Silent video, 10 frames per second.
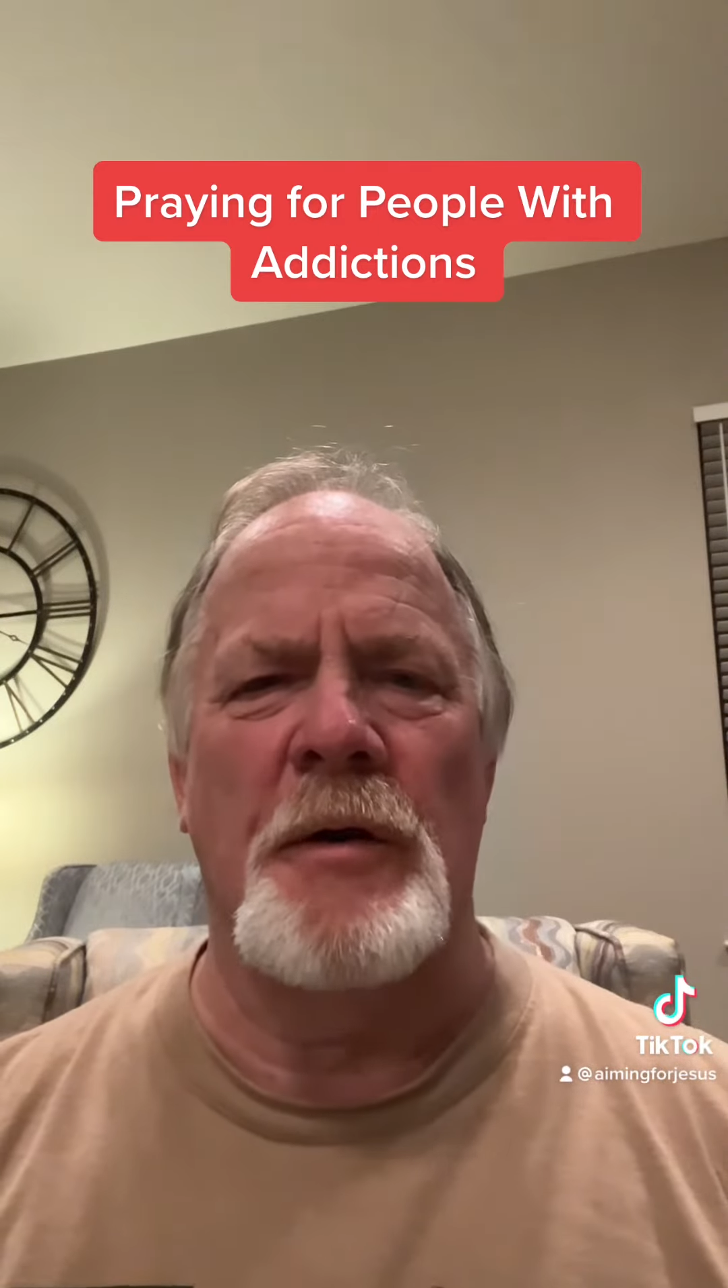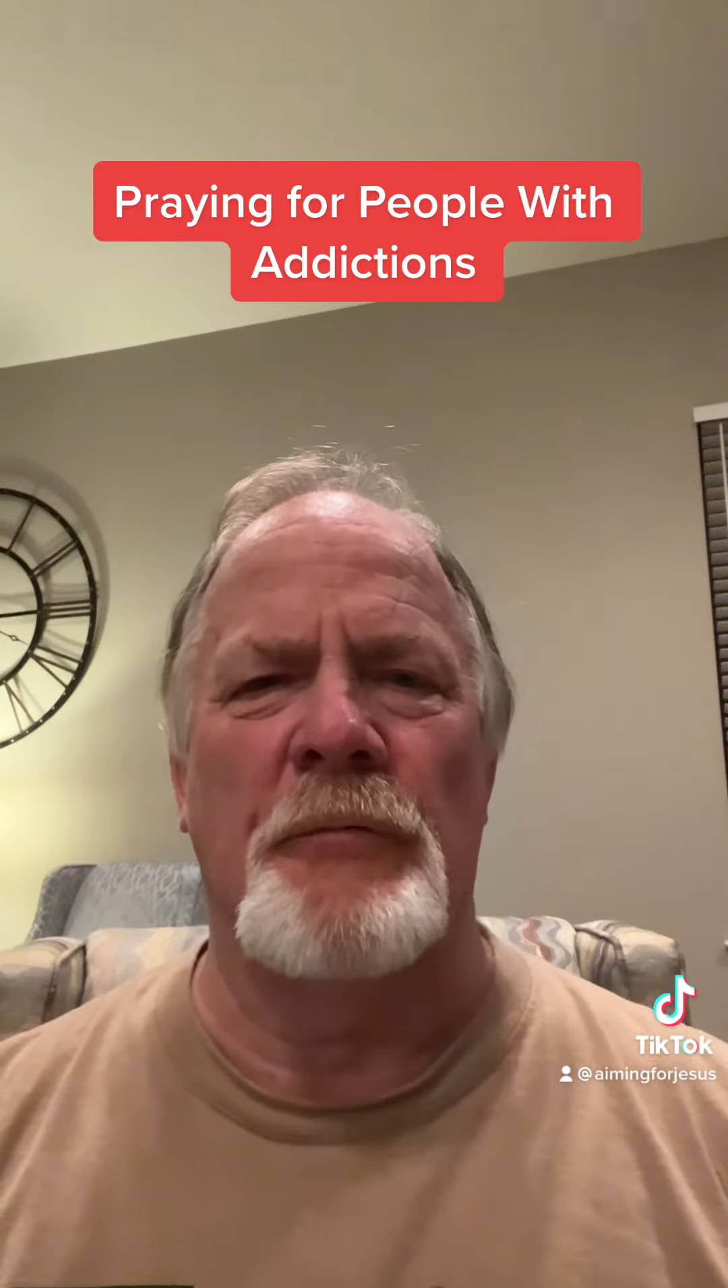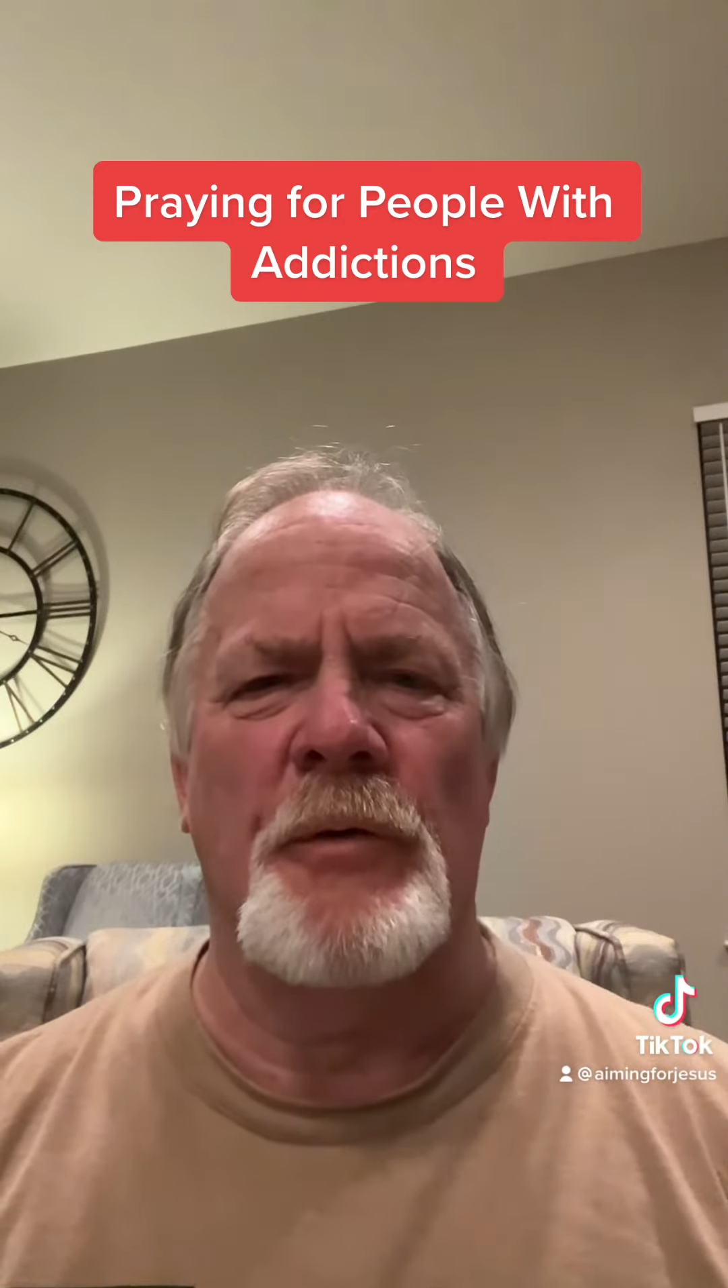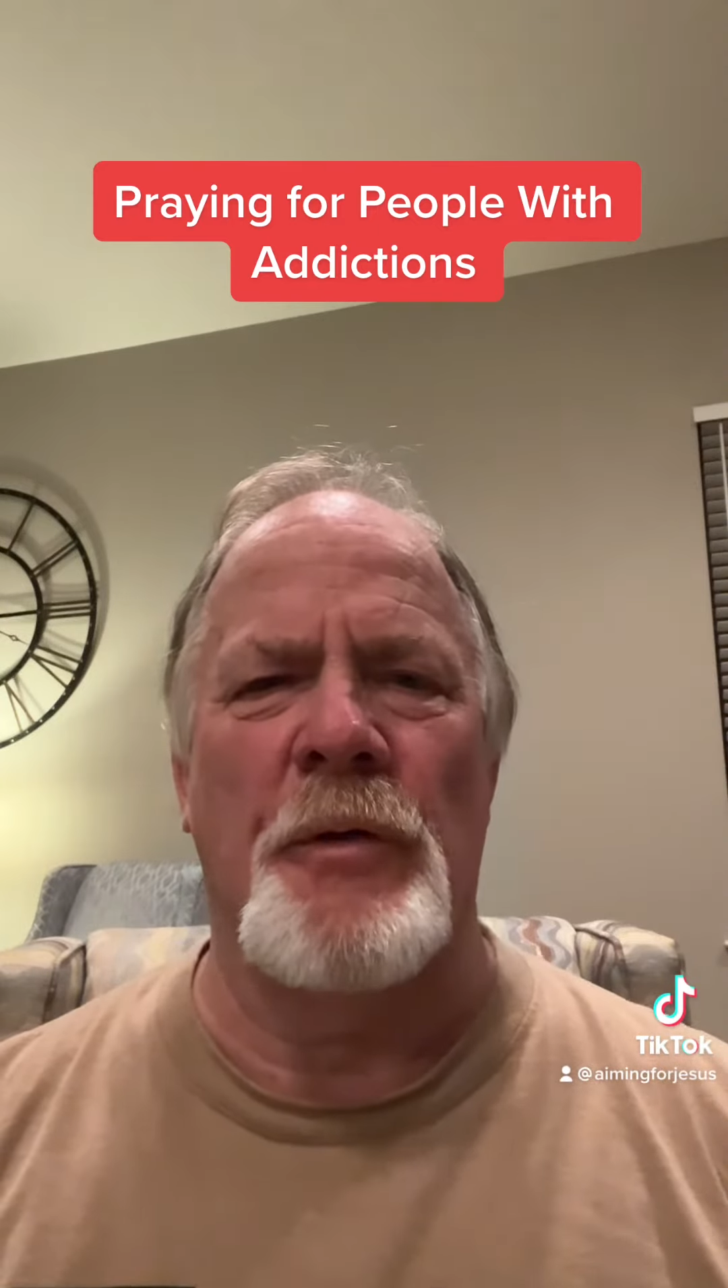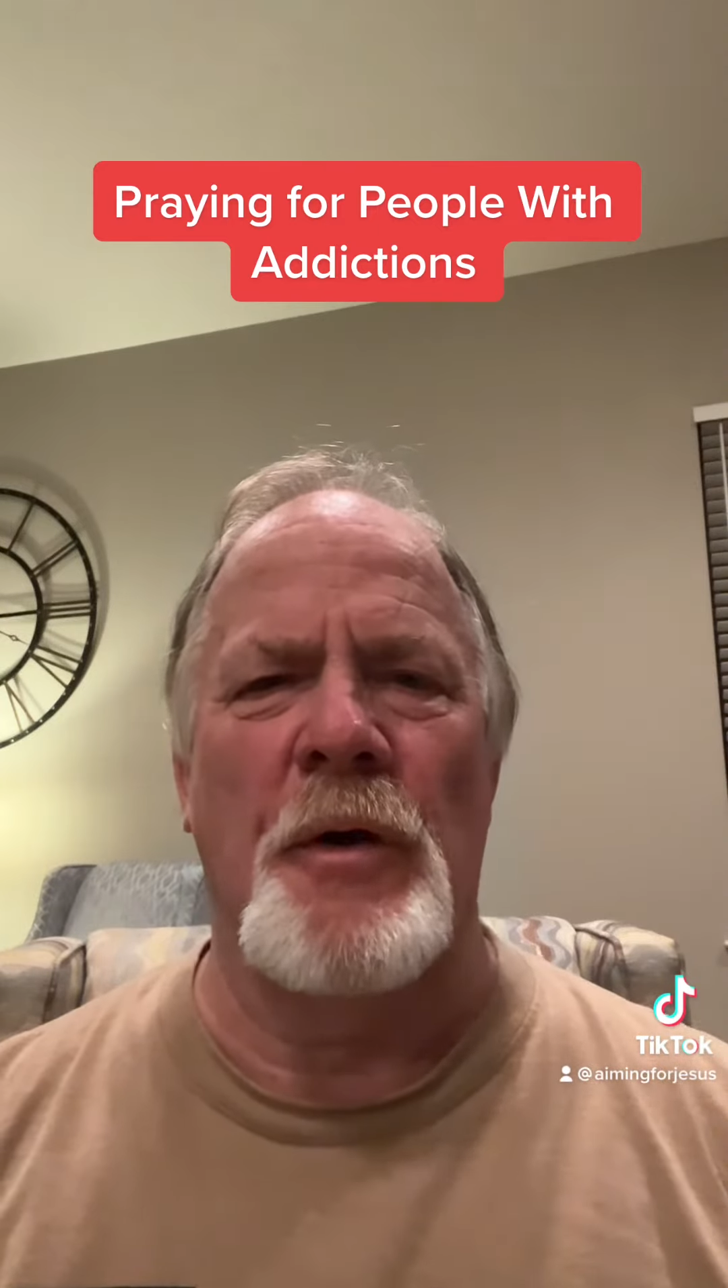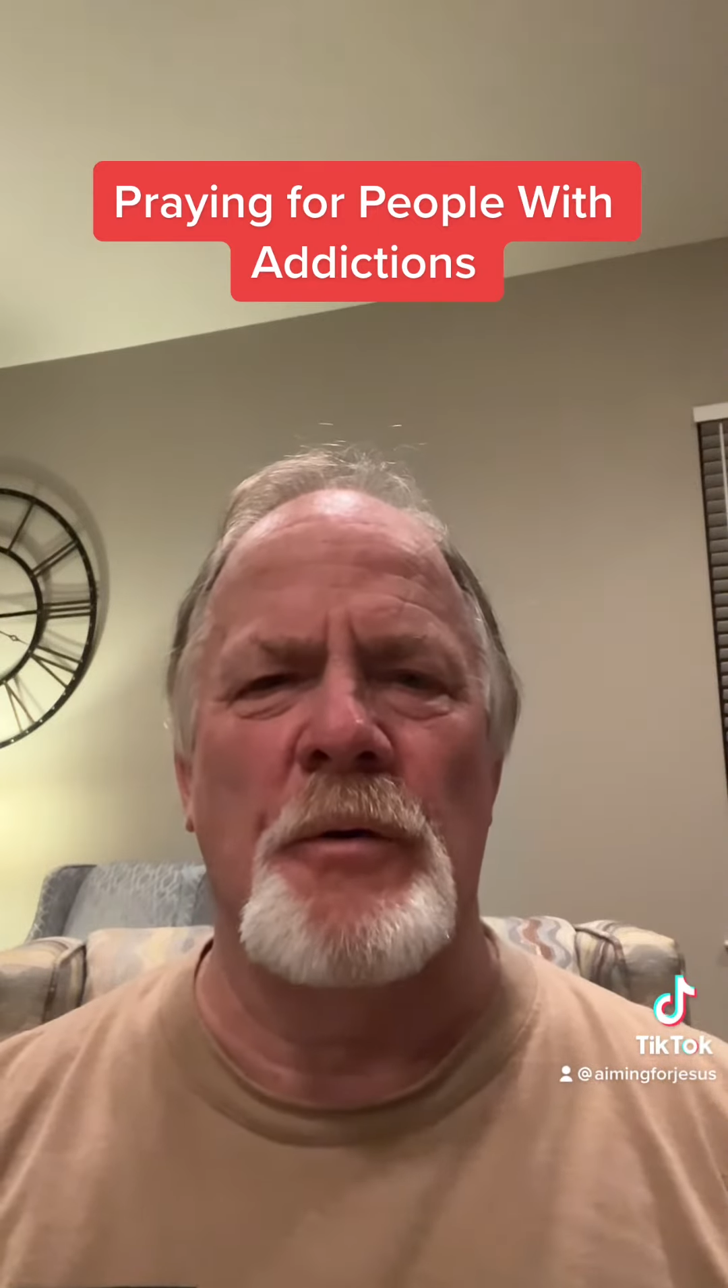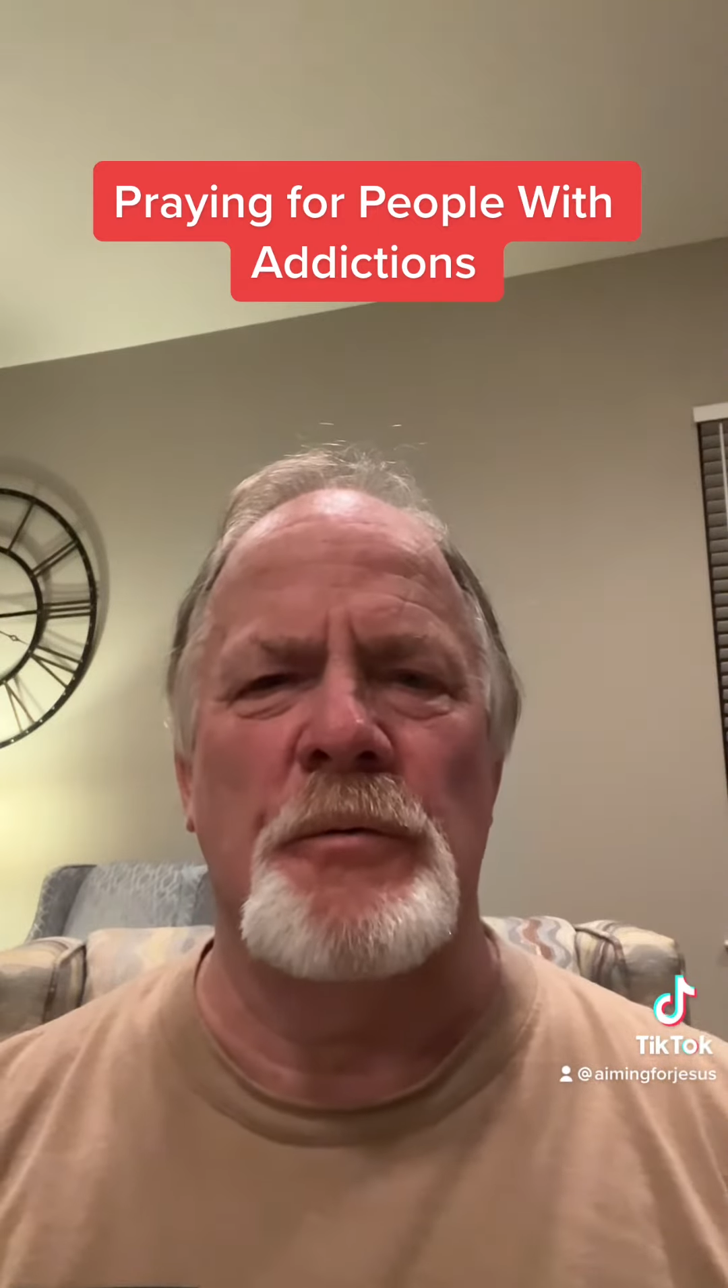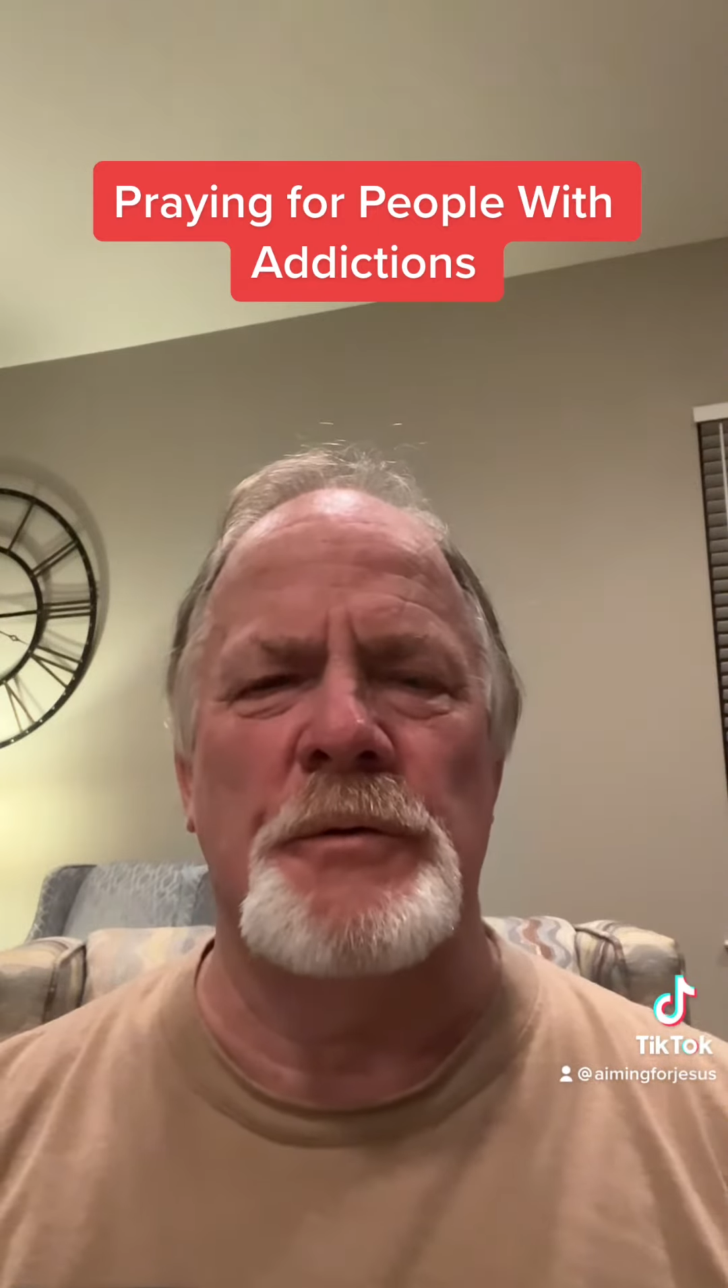for those